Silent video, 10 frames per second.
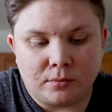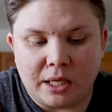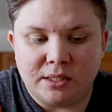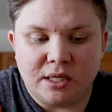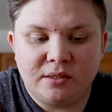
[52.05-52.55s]

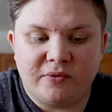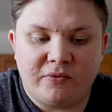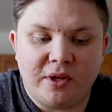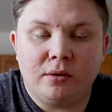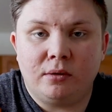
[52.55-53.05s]
it does
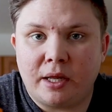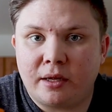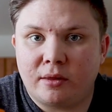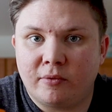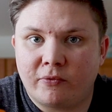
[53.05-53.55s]
feel
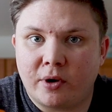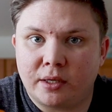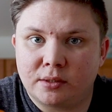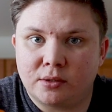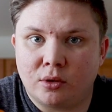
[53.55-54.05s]
like the
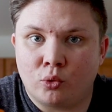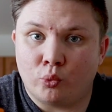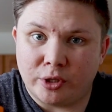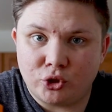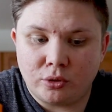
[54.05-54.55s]
Frank's
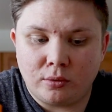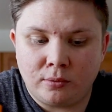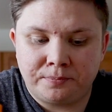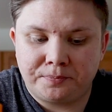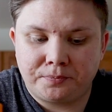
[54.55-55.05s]

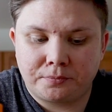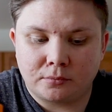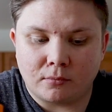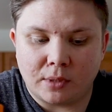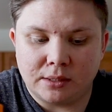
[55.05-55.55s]
Original
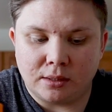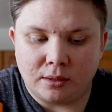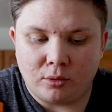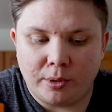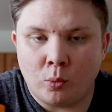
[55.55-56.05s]
is a
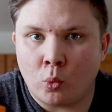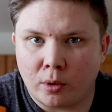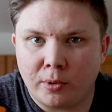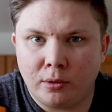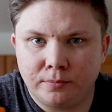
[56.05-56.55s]
little bit
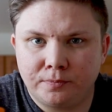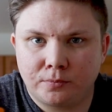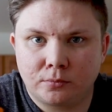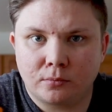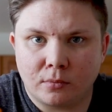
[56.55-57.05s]
warmer,
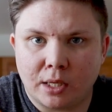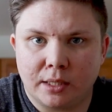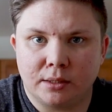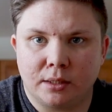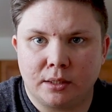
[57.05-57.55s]

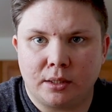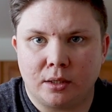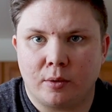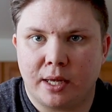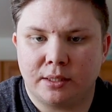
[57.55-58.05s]

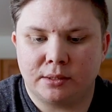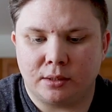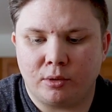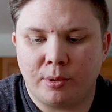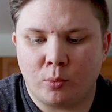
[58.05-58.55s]
has a
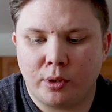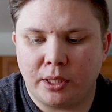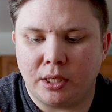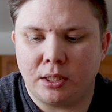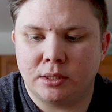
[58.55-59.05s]
little bit more
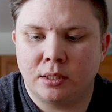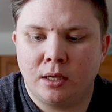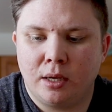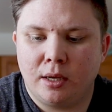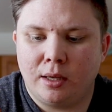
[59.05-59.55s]
heat,
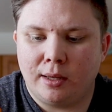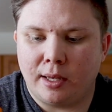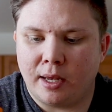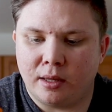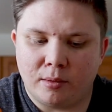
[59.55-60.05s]

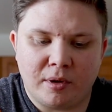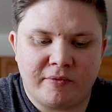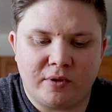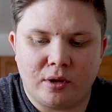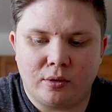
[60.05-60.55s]
and the
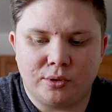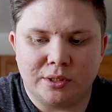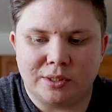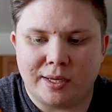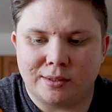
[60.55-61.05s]
Buffalo
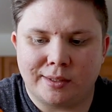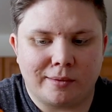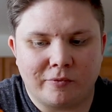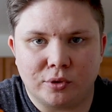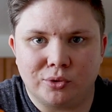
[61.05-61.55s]
just has
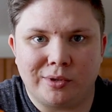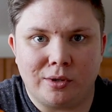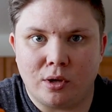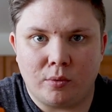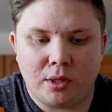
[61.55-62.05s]
like virtually
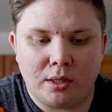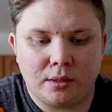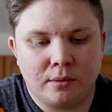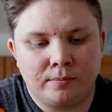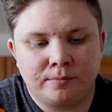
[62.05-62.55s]
no
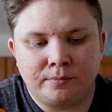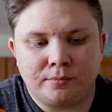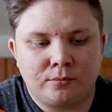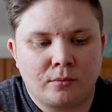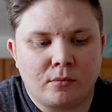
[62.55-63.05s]
heat.
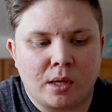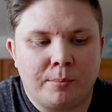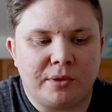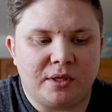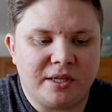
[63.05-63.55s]

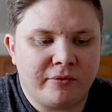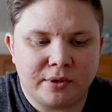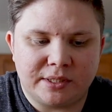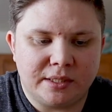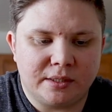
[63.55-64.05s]
But the difference